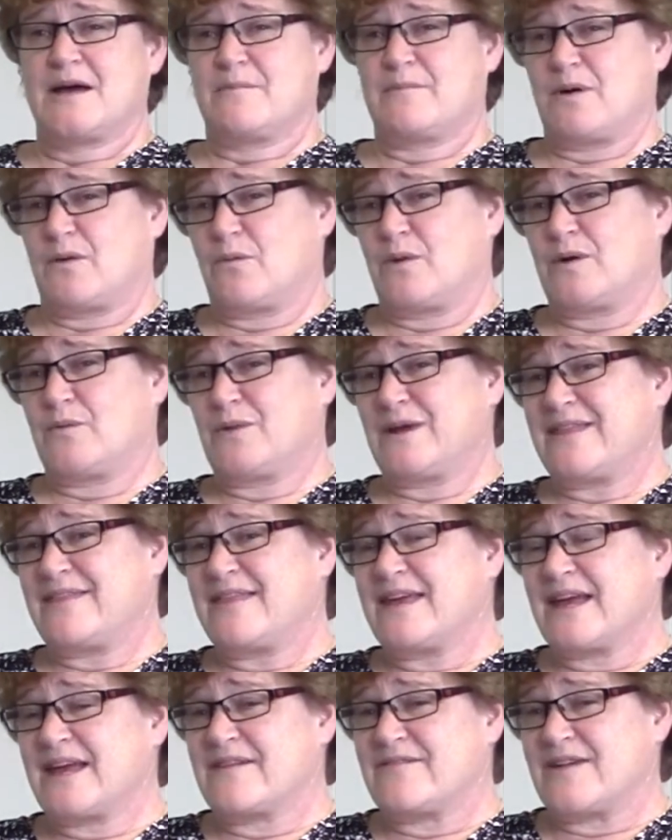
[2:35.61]
But when we
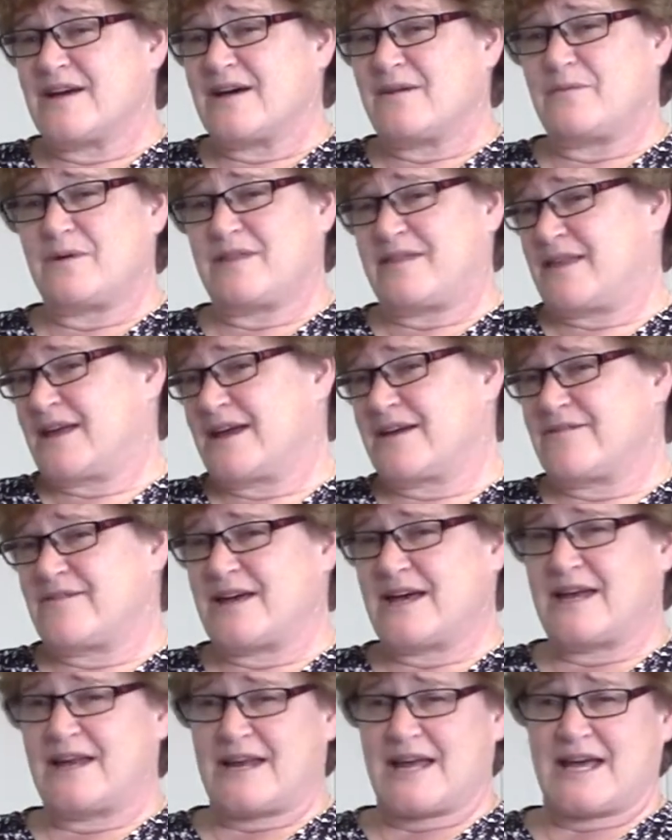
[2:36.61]
think of
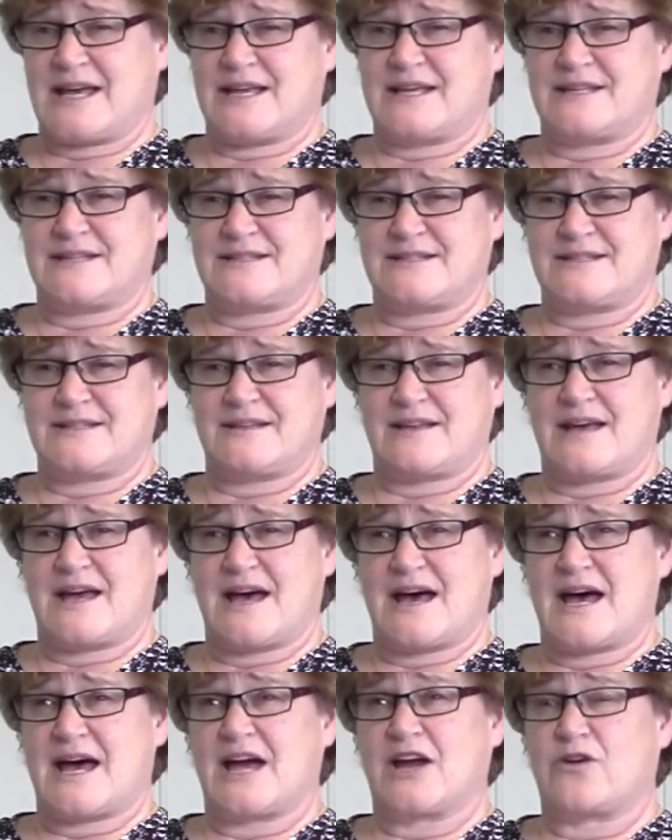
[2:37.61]
it as
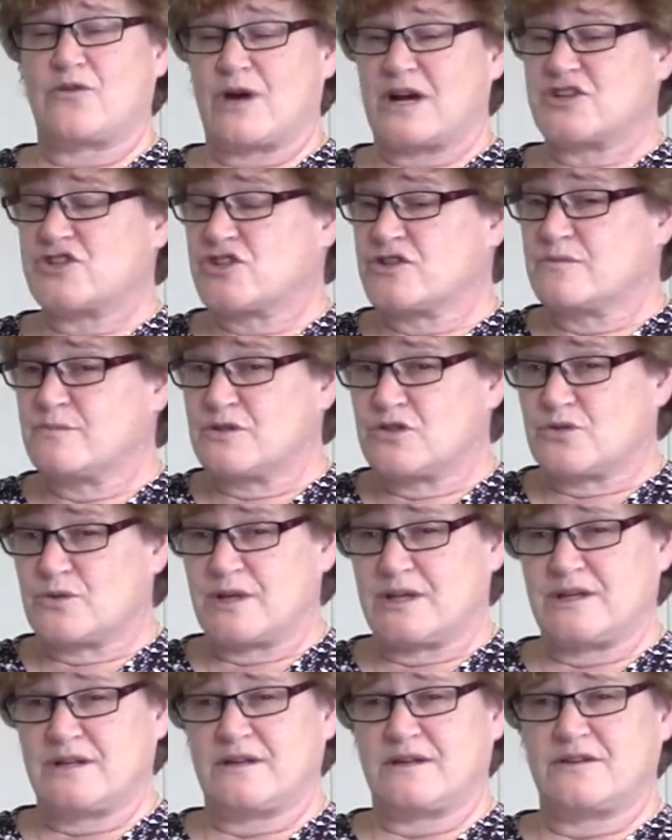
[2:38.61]
aggression
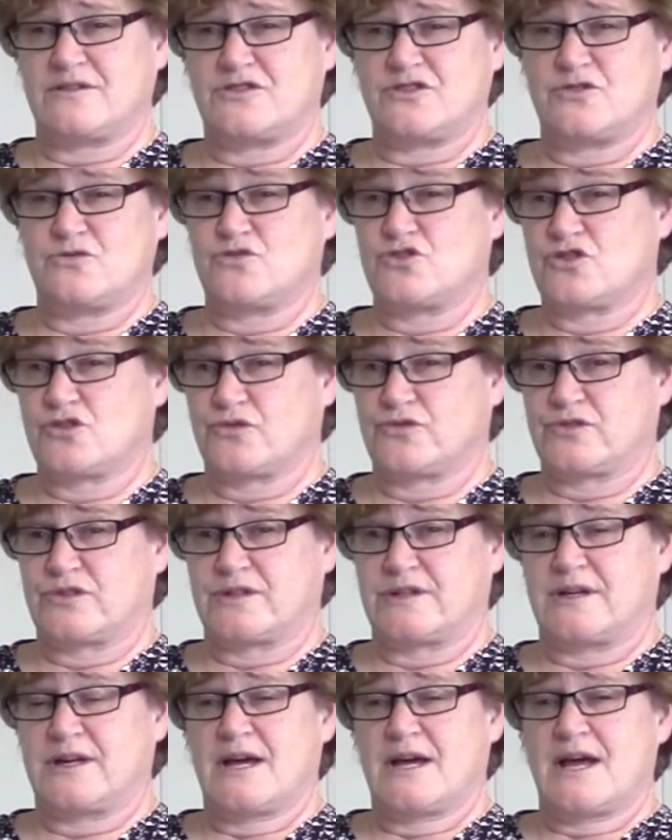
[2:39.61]
between two children,
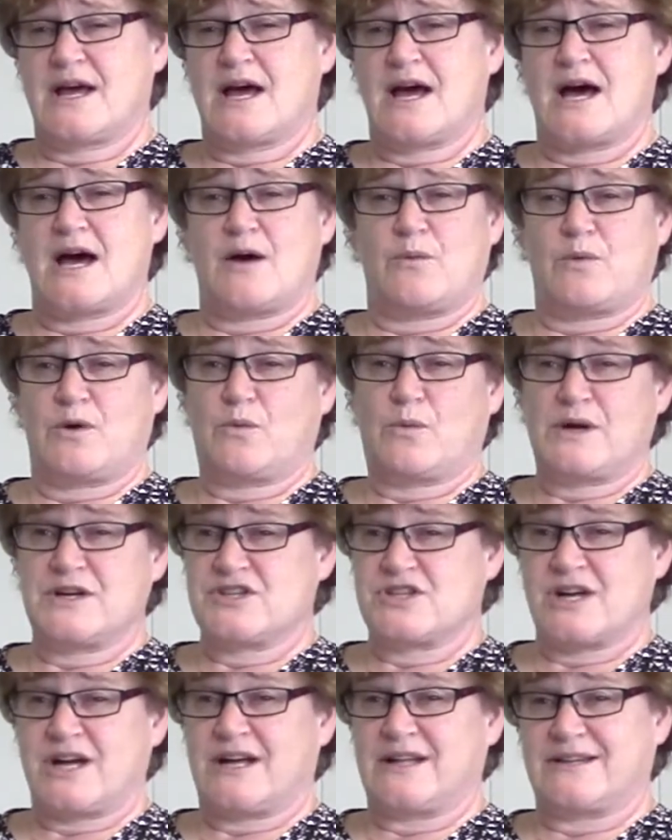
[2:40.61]
where one
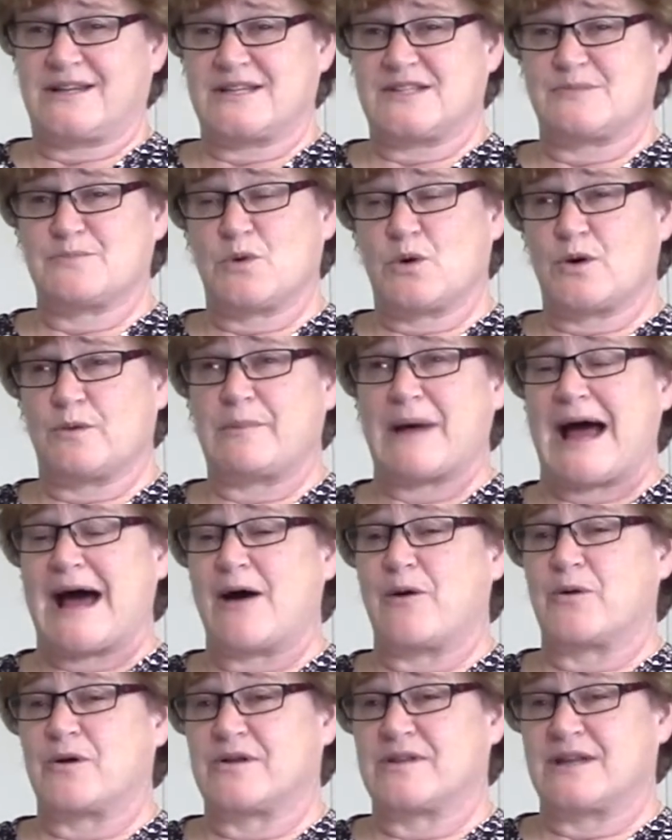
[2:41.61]
child has more
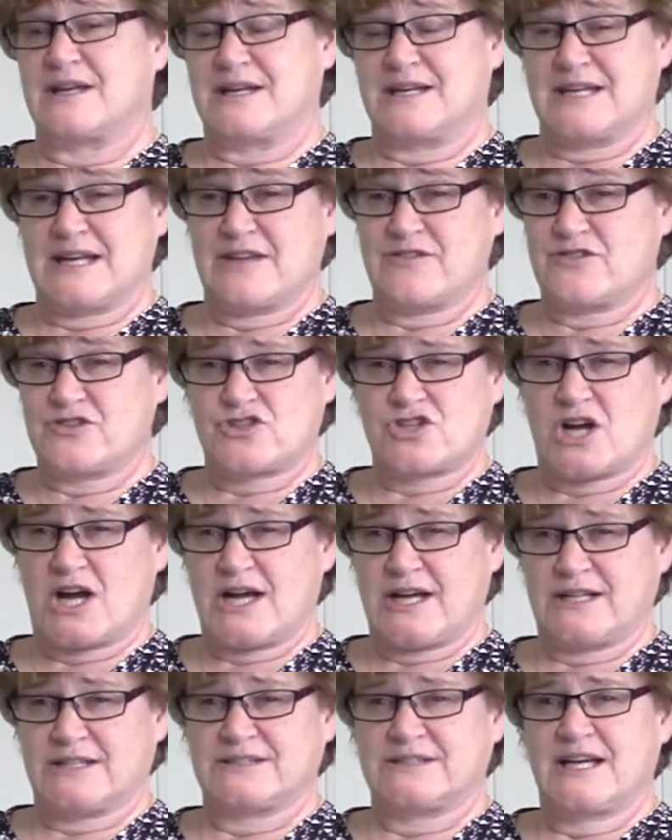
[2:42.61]
power than another
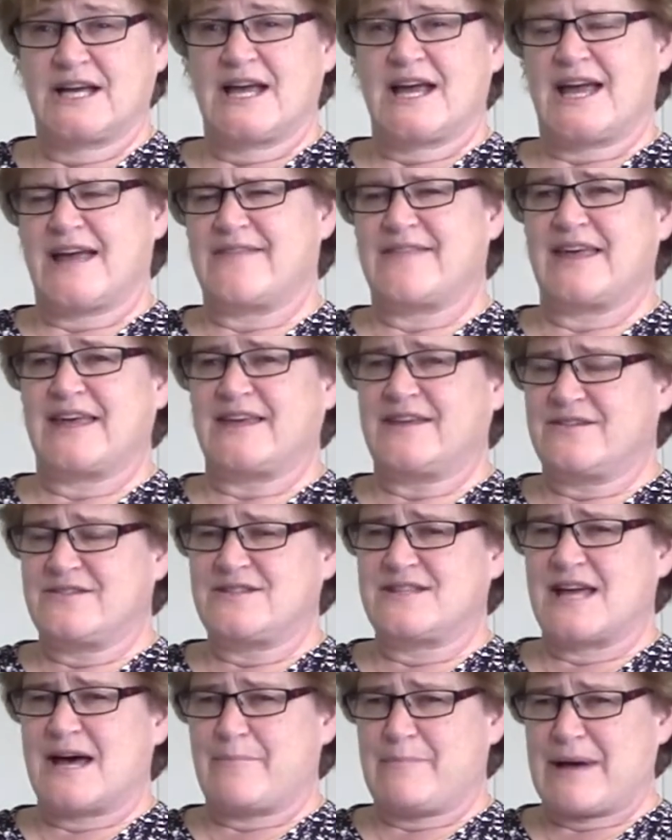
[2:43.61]
child, and they
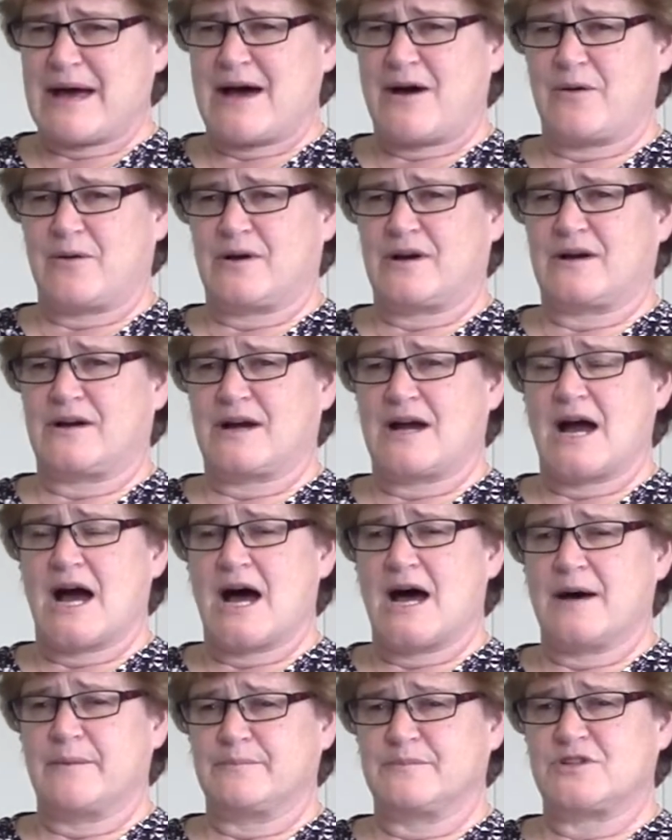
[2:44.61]
use that power
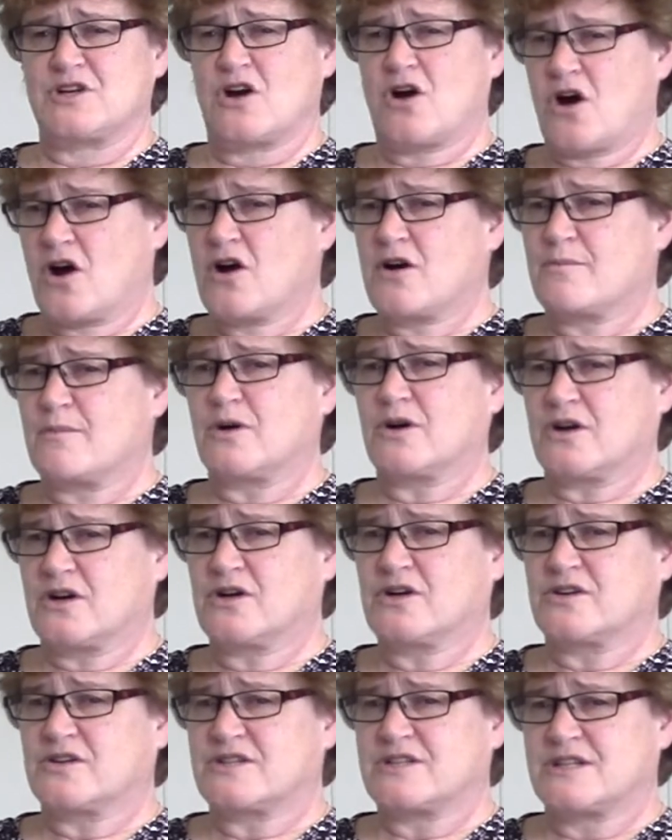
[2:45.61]
to harm or
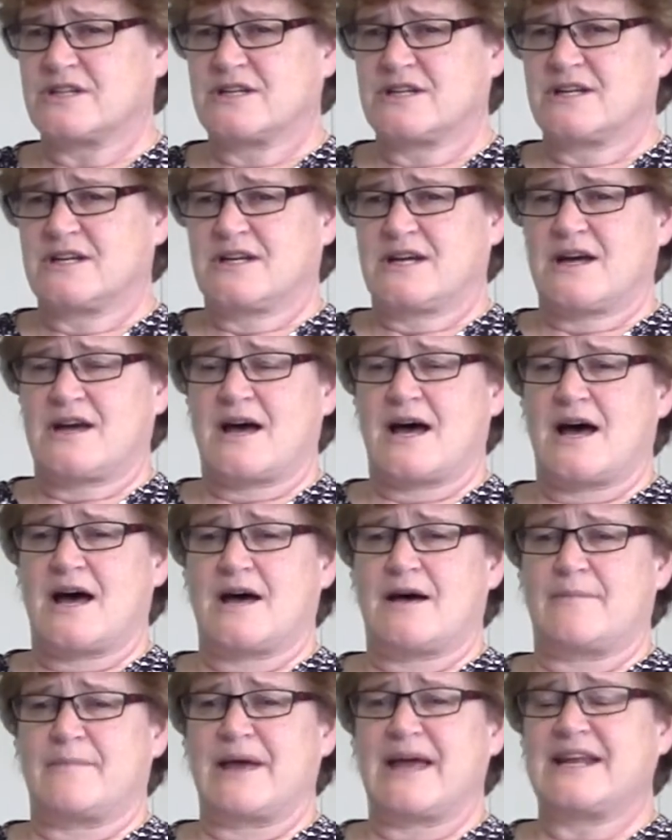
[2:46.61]
hurt.
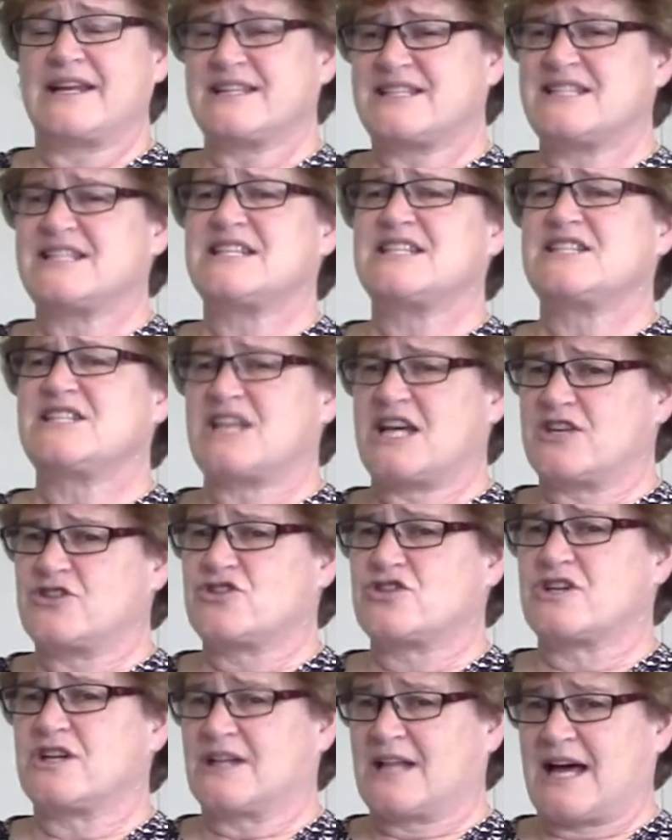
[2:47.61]
And it's an
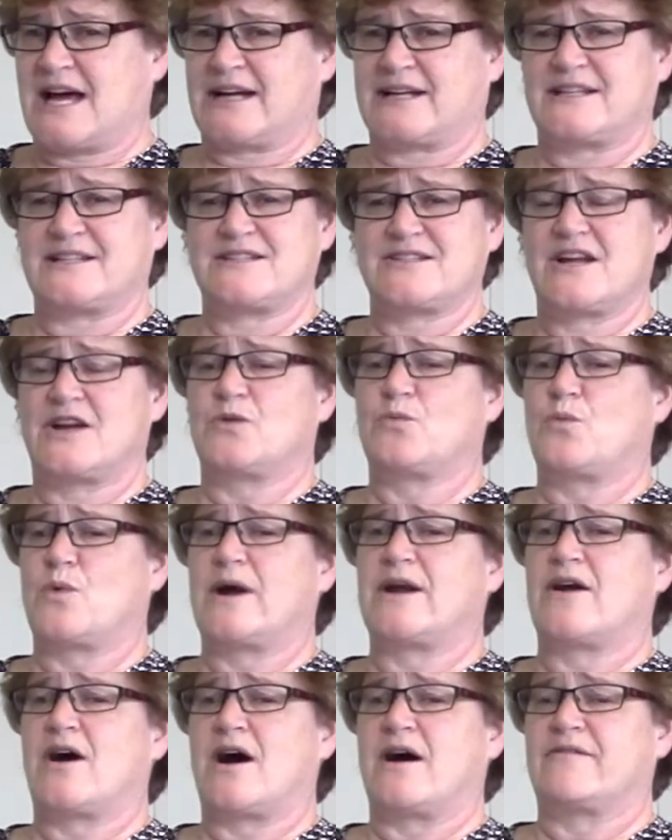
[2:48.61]
intentional act. It's not a
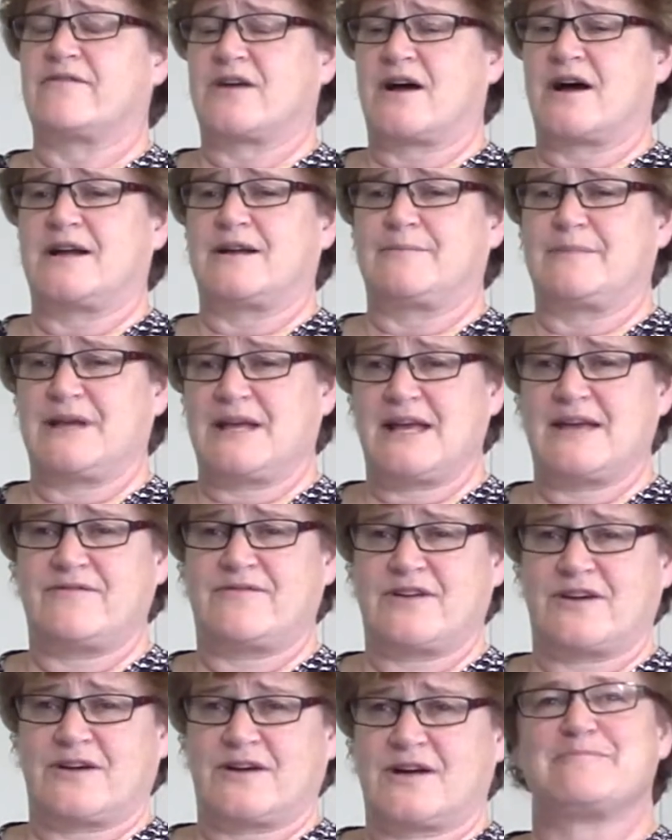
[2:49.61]
one-off kind of
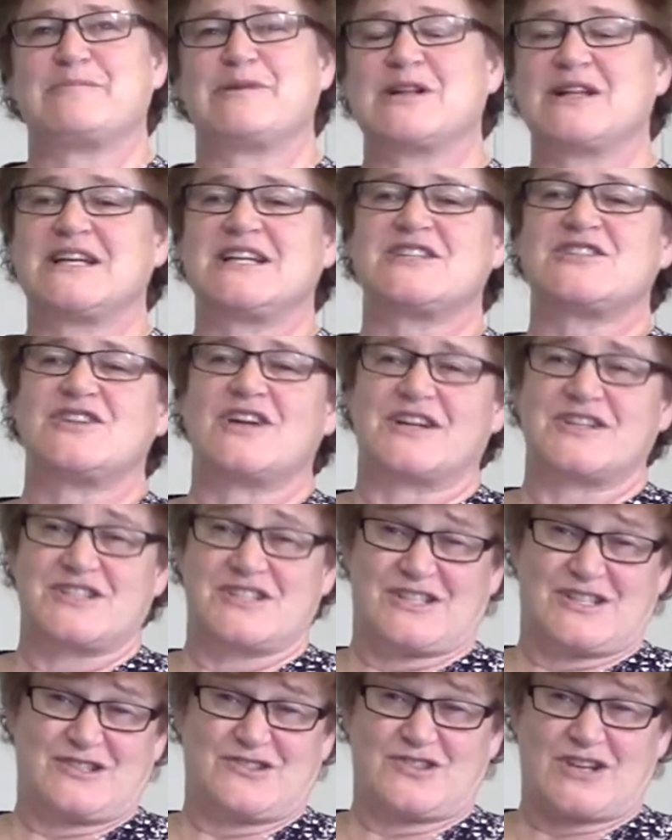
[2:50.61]
behavior. Bullying is not
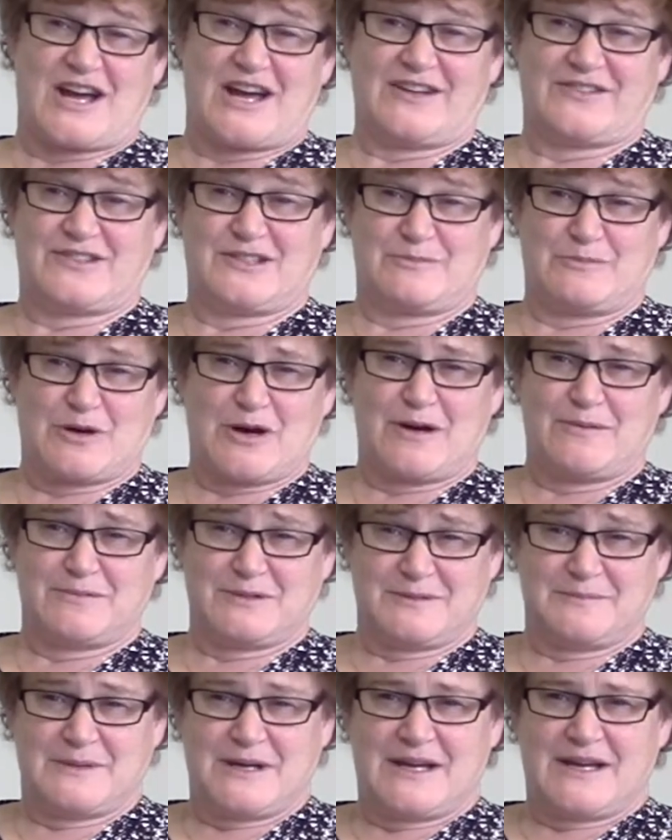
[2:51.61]
just a childhood problem.